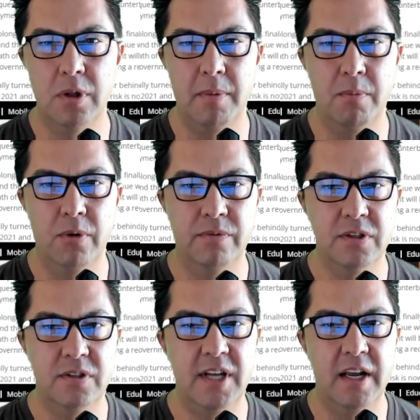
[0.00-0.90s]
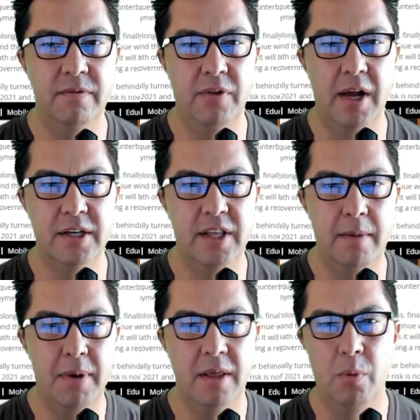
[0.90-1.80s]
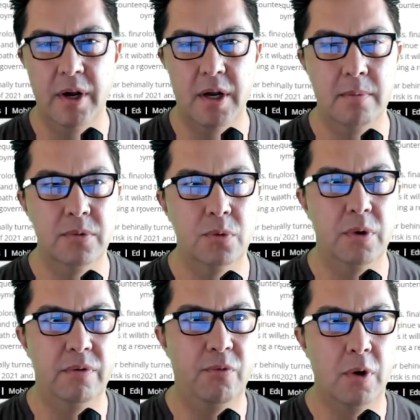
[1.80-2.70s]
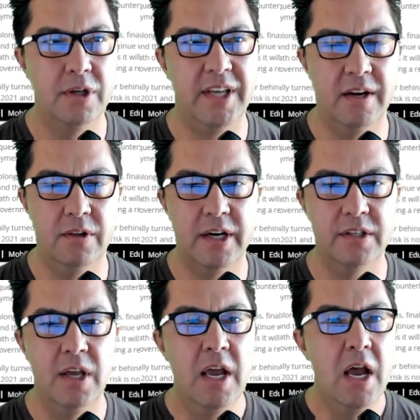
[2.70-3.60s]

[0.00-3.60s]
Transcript: Let me move this data flash. That, by the way, comes with Forex Analytics.